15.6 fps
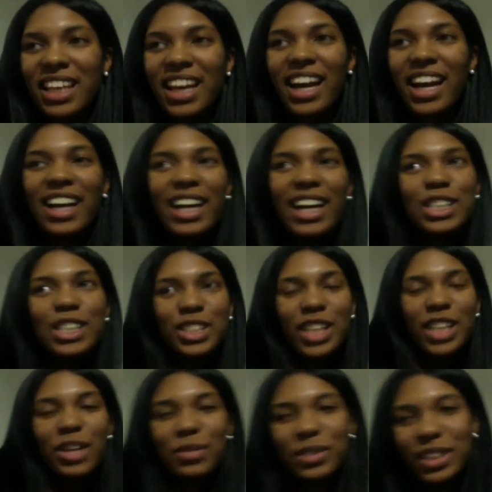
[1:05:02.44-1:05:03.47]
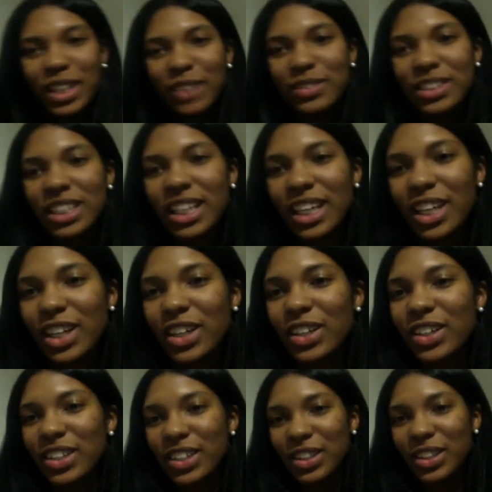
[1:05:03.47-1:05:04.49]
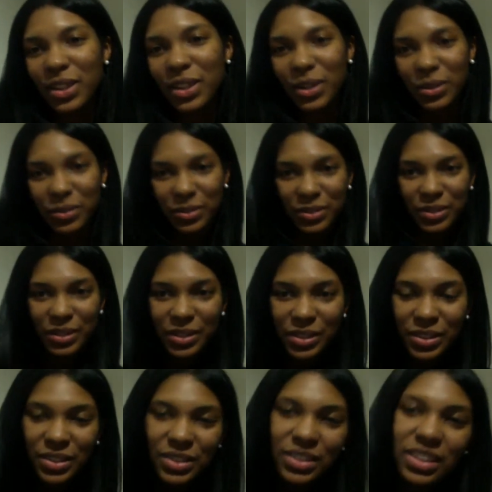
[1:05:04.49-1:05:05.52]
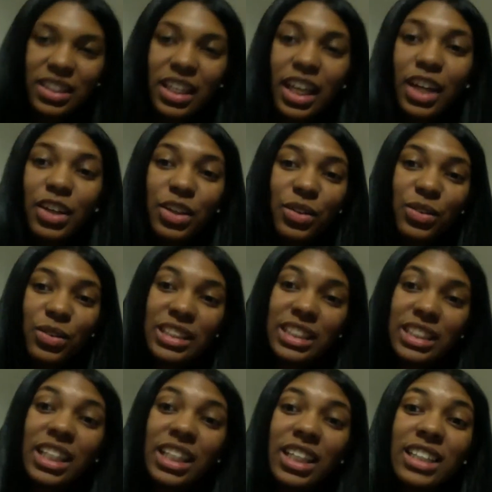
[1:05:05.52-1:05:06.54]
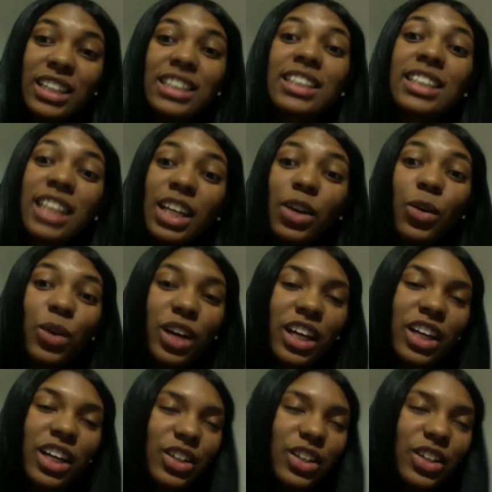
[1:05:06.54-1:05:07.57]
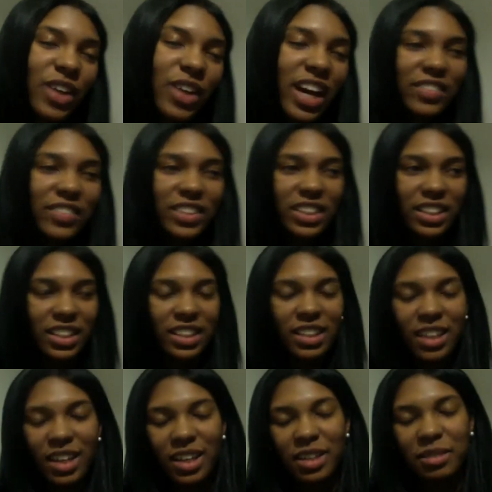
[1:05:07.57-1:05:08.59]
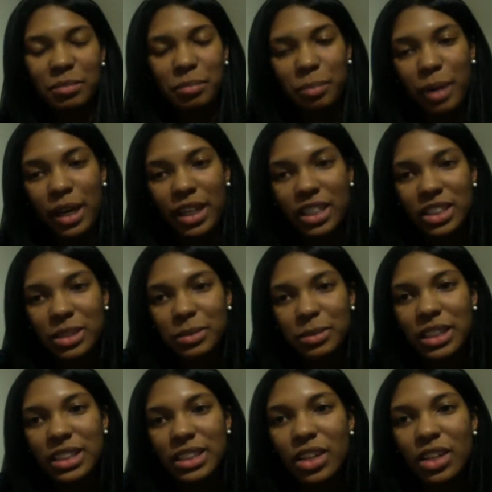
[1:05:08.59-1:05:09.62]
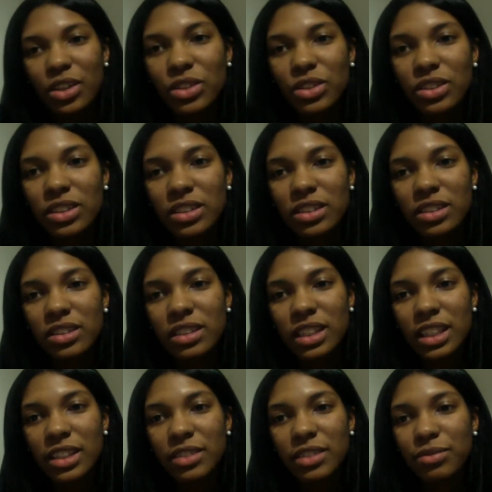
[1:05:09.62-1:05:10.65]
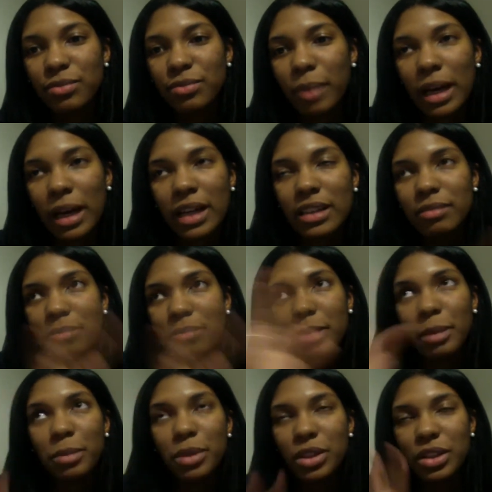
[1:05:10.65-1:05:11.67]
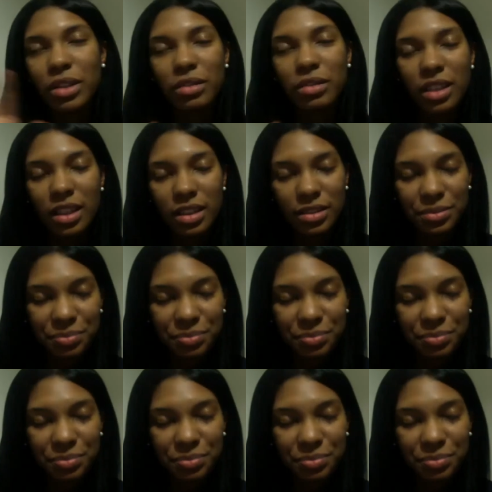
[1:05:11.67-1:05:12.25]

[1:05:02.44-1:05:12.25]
I, I just I would love to hear you know hear you see see or hear you have a good um, party just because I know you Live by people you don't know.